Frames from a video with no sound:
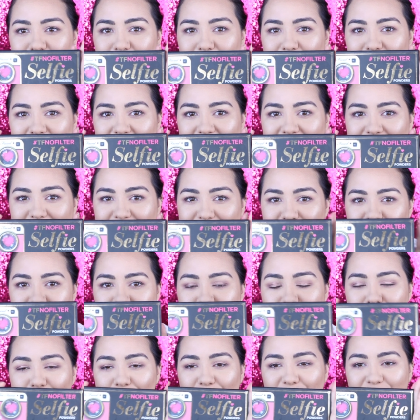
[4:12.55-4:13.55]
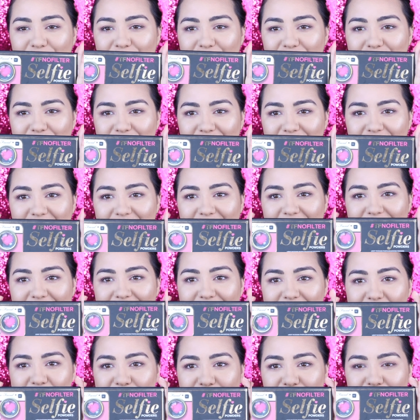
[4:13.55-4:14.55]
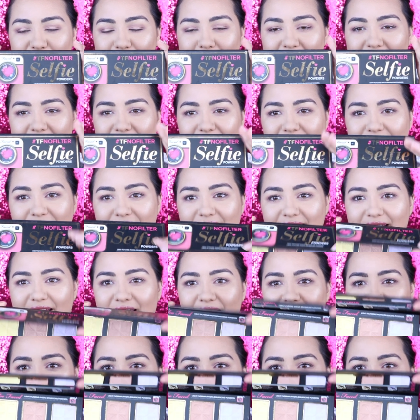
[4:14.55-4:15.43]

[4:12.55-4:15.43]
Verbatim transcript: Faced No Filter Selfie Palette.